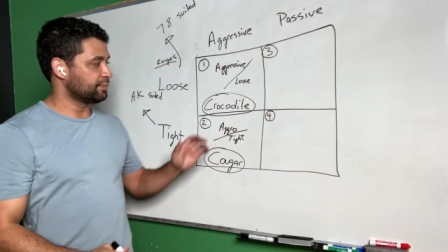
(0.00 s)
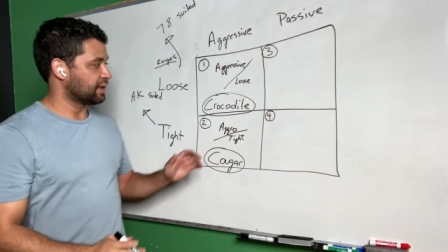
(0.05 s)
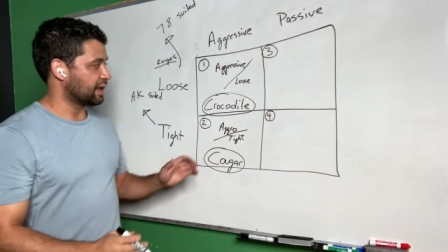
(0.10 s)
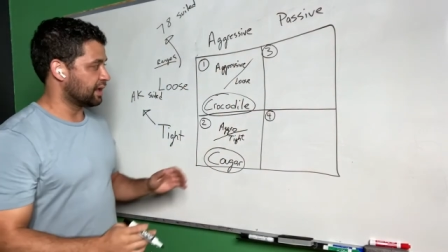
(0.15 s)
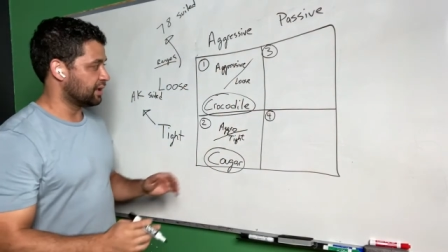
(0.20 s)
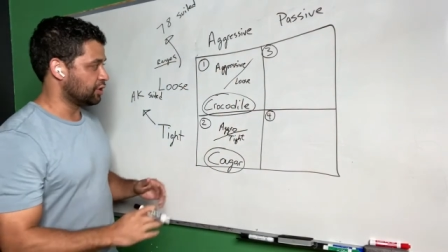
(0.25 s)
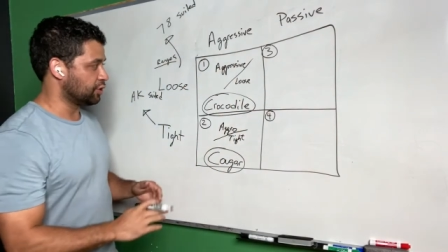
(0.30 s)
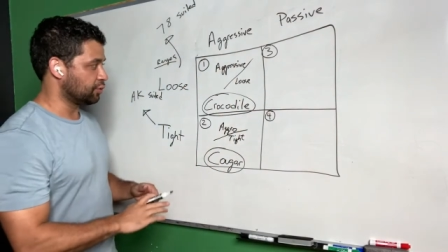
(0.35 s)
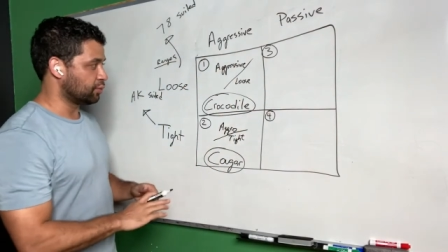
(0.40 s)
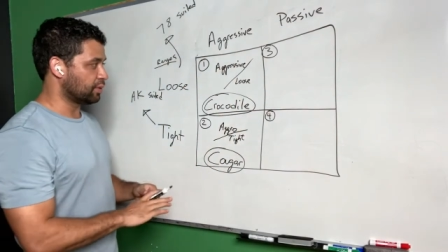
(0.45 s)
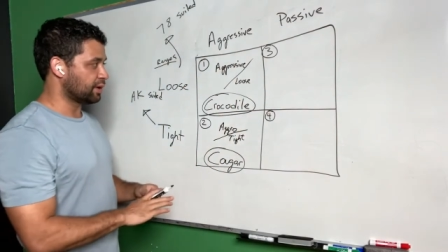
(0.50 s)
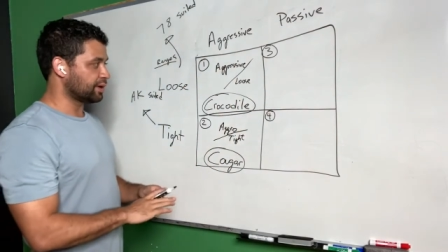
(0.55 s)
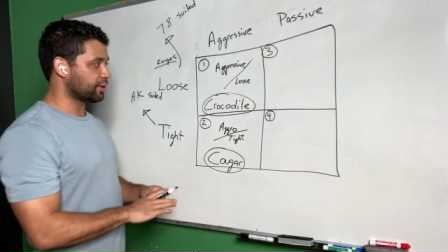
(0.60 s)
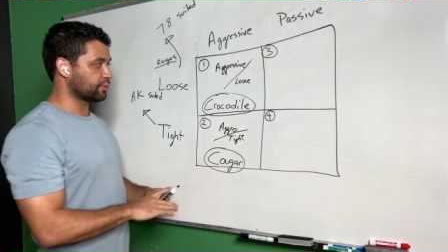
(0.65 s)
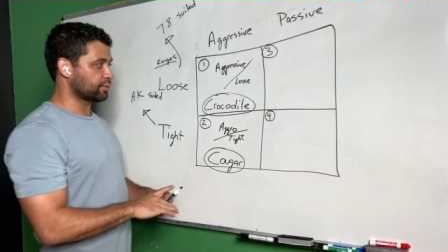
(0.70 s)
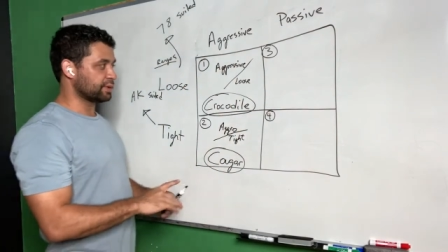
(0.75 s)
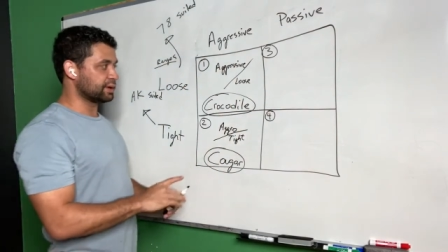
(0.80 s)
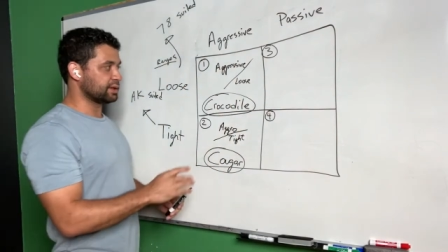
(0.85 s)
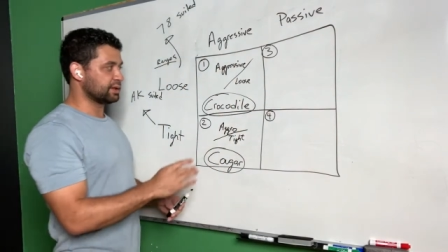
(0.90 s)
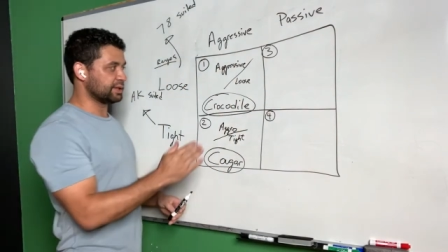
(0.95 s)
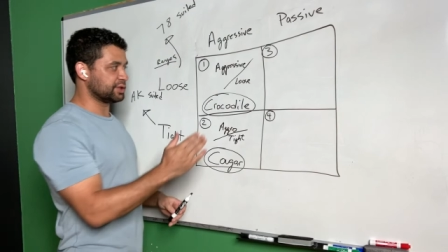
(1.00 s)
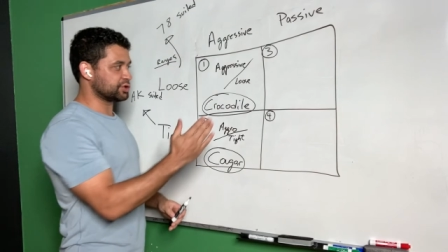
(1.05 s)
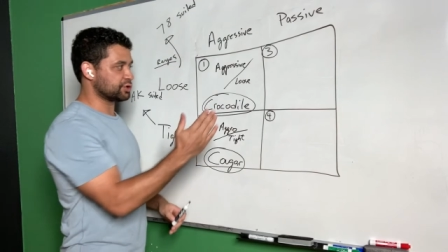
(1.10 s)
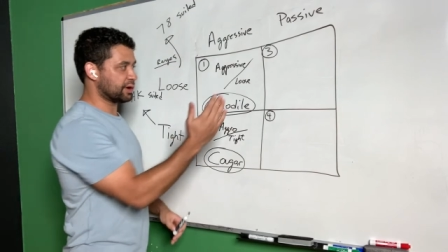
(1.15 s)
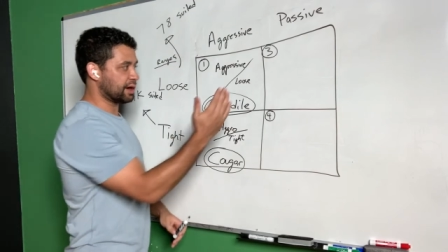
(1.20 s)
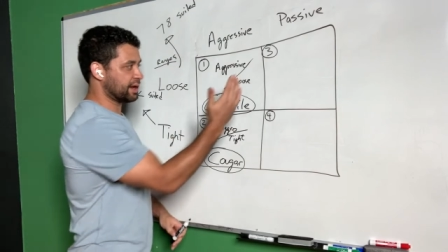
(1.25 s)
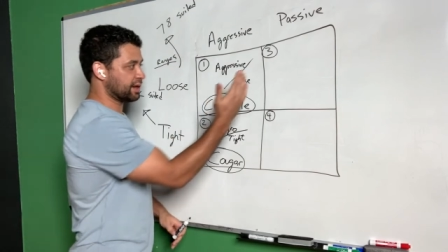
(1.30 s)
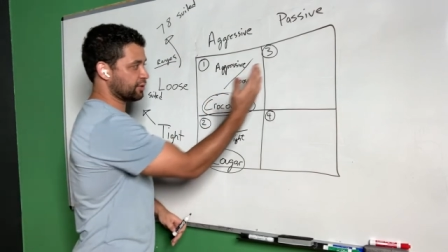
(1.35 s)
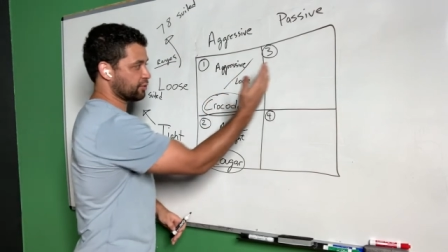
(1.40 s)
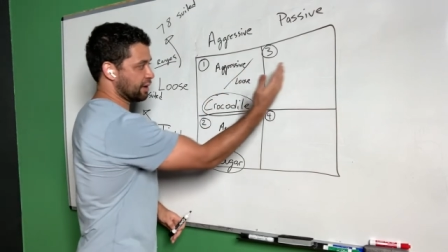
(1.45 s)
And you want to really
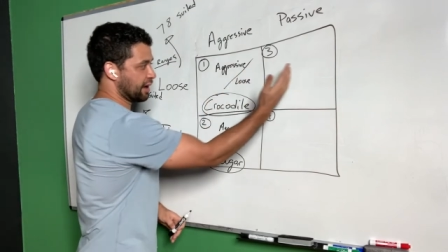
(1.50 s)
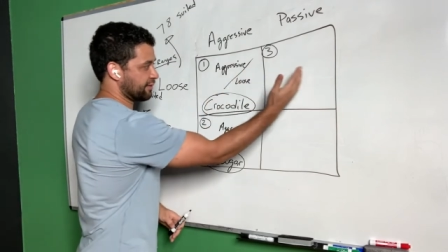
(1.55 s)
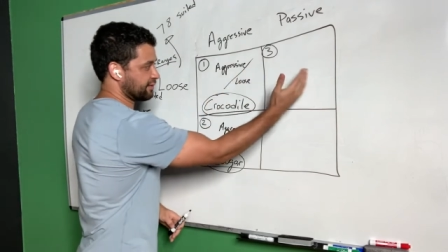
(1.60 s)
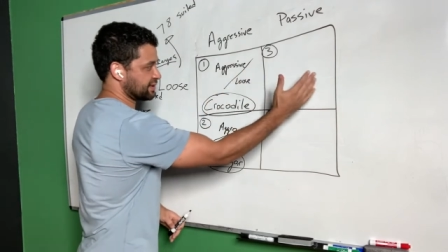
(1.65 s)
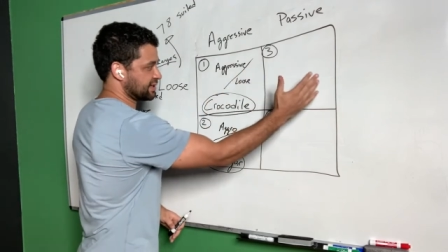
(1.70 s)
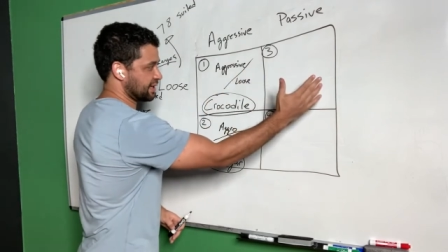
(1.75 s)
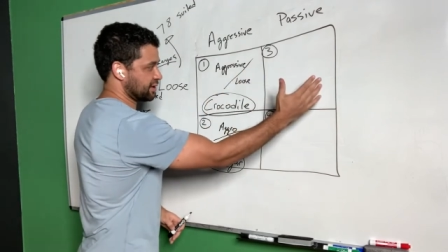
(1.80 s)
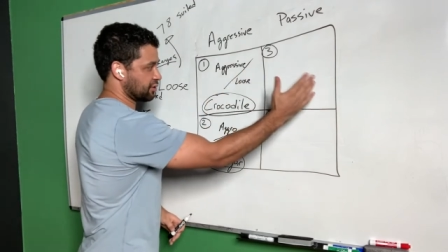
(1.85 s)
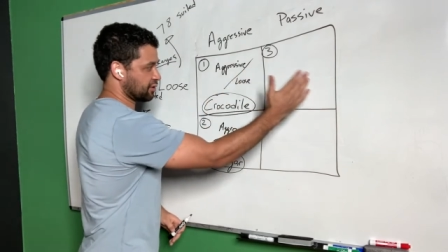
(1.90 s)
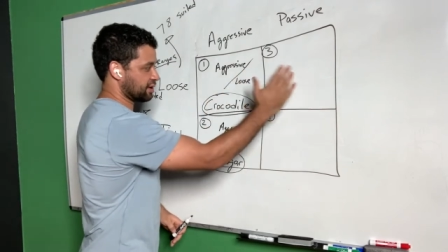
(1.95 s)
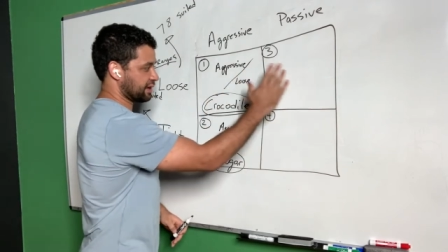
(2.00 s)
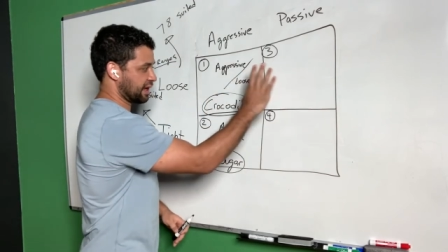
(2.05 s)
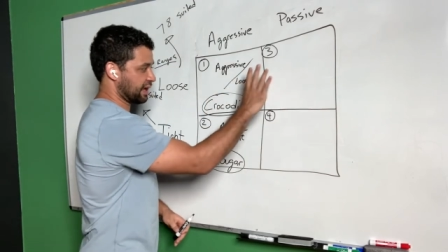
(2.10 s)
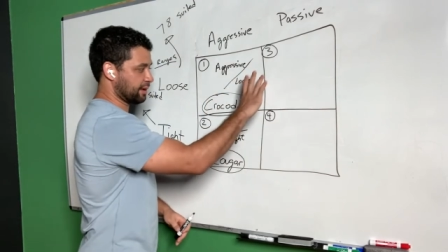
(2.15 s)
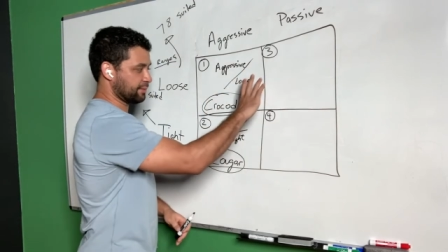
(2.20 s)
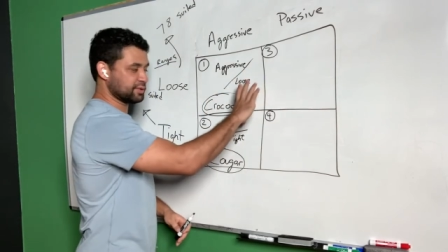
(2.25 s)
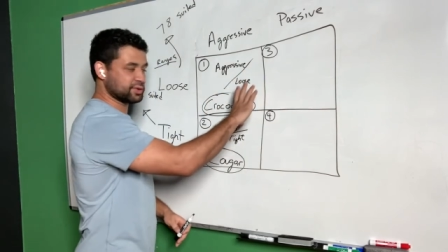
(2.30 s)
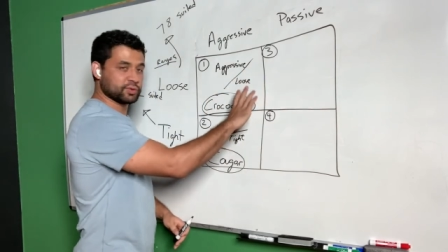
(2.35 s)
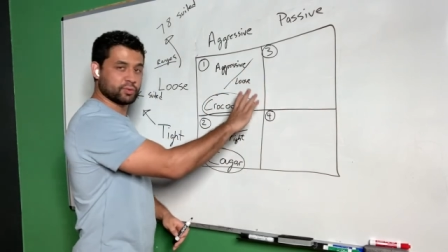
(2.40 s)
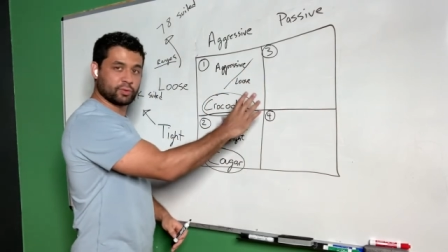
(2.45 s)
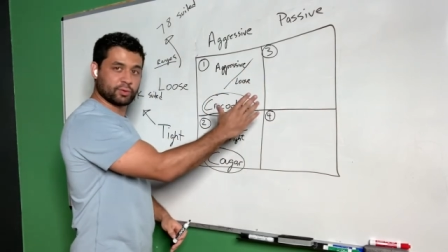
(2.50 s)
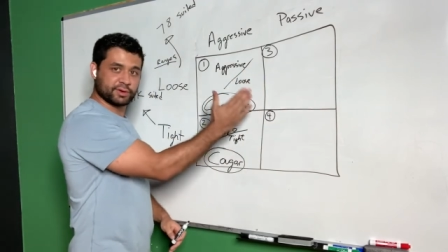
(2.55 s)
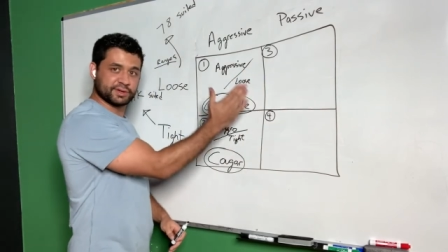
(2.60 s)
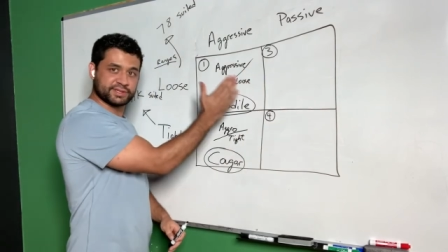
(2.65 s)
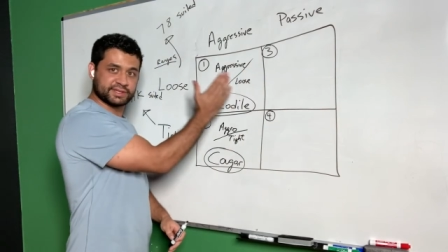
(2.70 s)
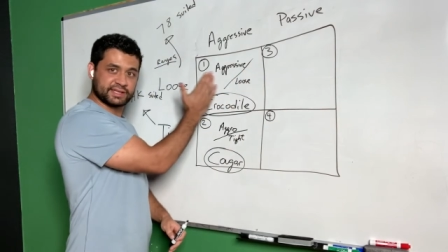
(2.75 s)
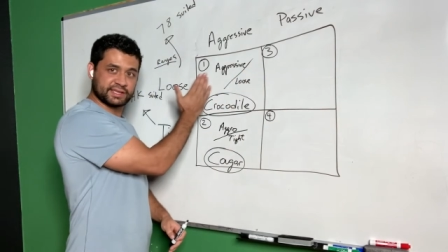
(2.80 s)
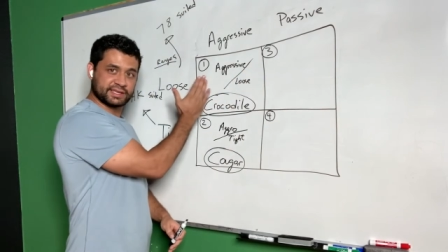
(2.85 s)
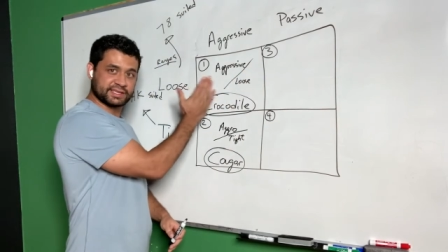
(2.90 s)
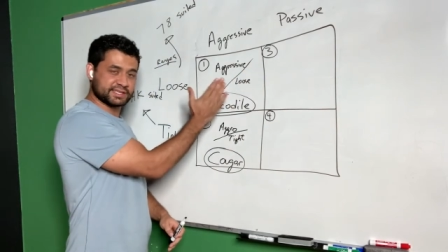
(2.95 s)
try to gravitate your game
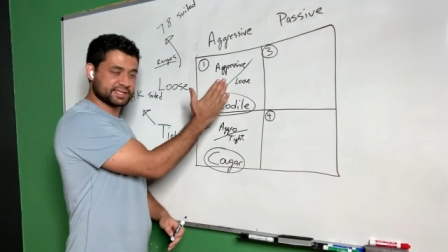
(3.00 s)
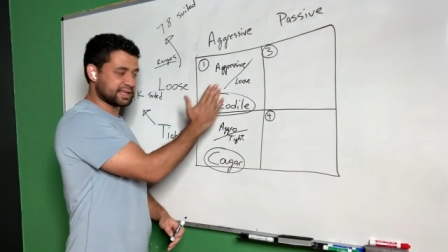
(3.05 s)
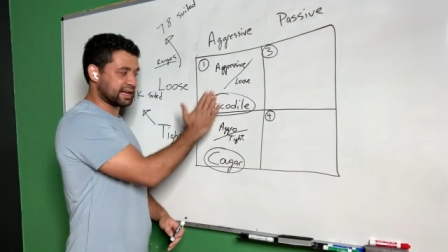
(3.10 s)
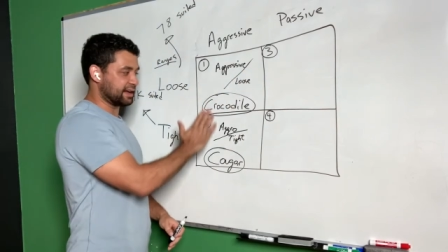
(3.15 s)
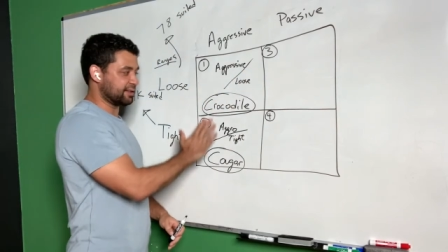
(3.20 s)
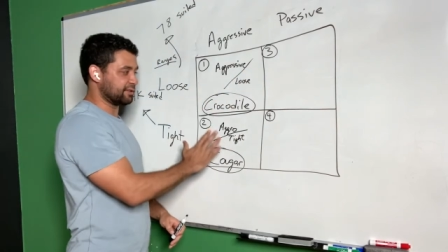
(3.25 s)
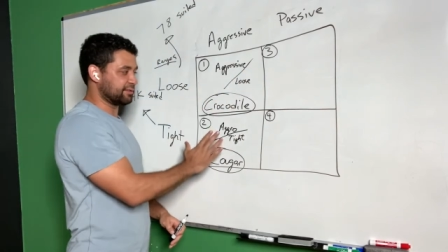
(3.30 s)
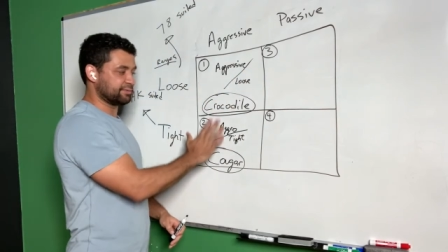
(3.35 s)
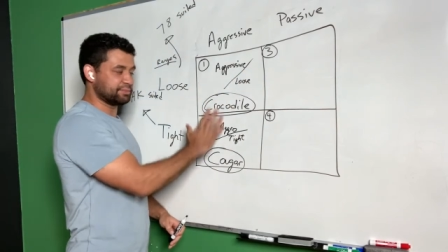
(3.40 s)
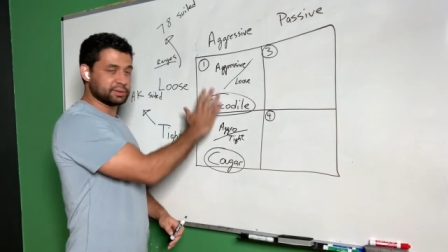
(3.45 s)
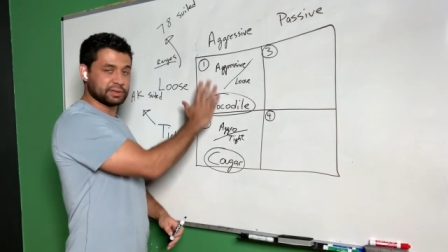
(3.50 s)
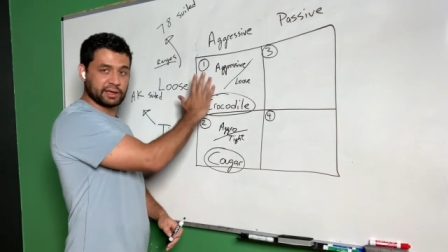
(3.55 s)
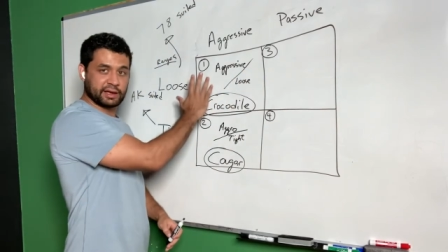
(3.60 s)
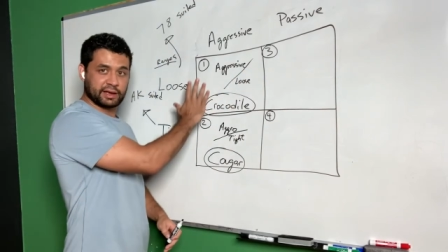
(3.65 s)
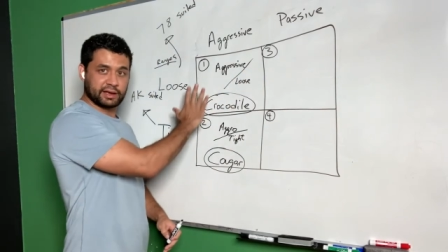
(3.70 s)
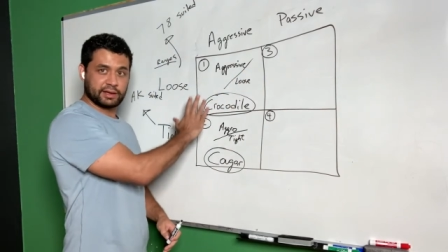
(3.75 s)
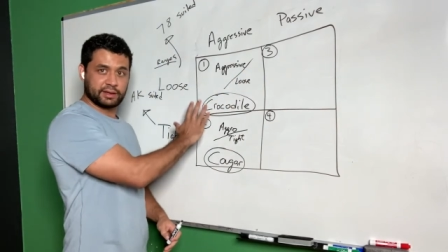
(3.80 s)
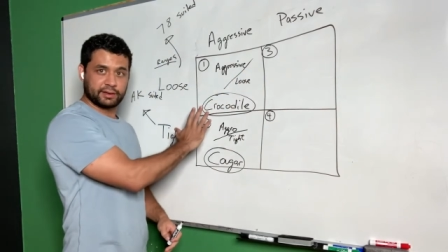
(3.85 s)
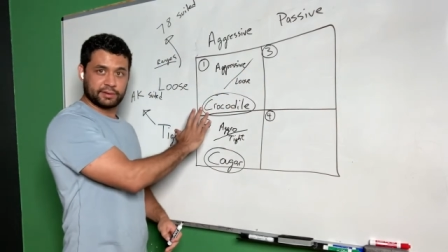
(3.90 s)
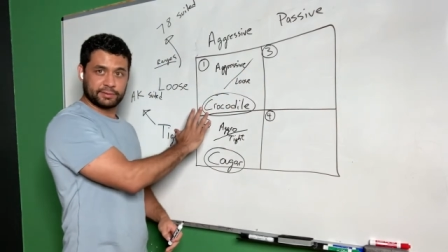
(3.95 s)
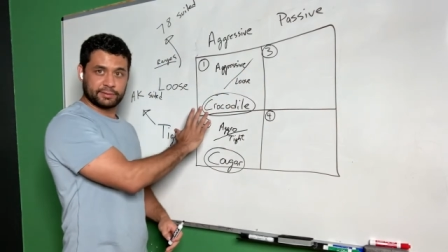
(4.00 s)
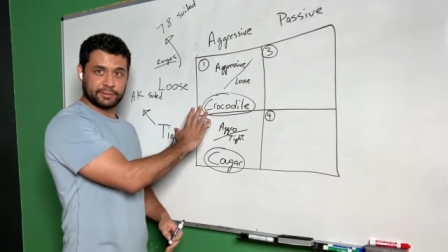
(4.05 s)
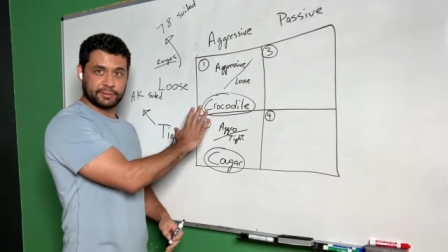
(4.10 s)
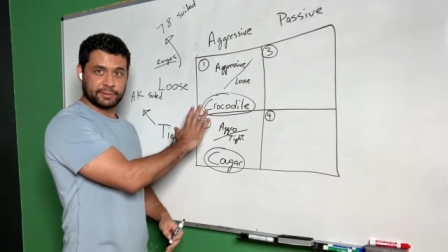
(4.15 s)
toward this style of play.